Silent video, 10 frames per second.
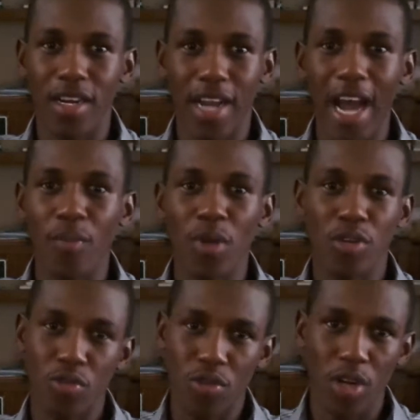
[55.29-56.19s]
guide me
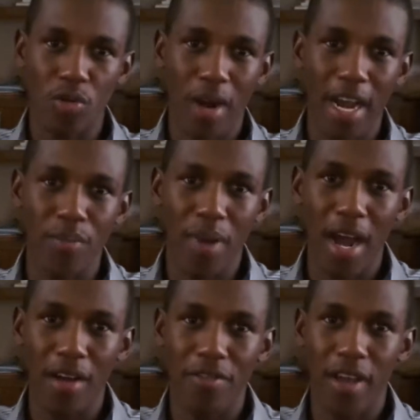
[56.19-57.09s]
through the right
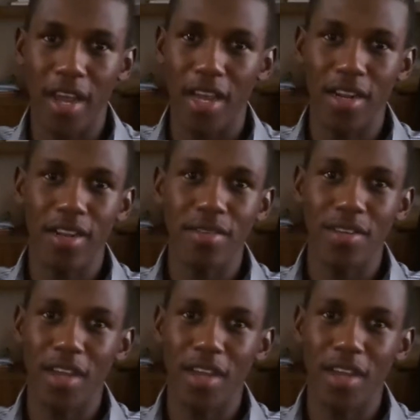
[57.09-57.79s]
path, and